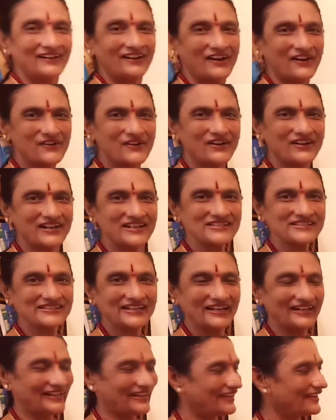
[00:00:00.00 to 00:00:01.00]
Are you
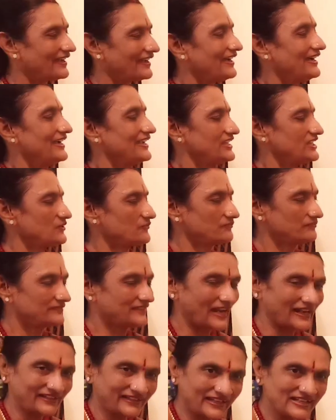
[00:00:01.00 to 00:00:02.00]
understanding? If
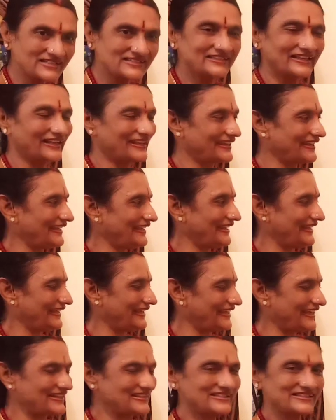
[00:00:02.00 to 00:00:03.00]
that is the
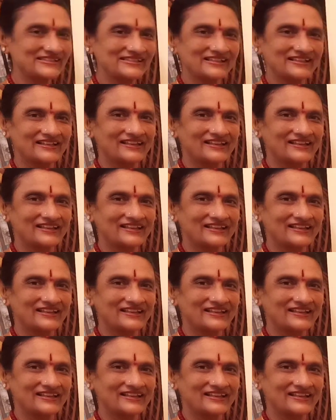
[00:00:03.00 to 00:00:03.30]
case,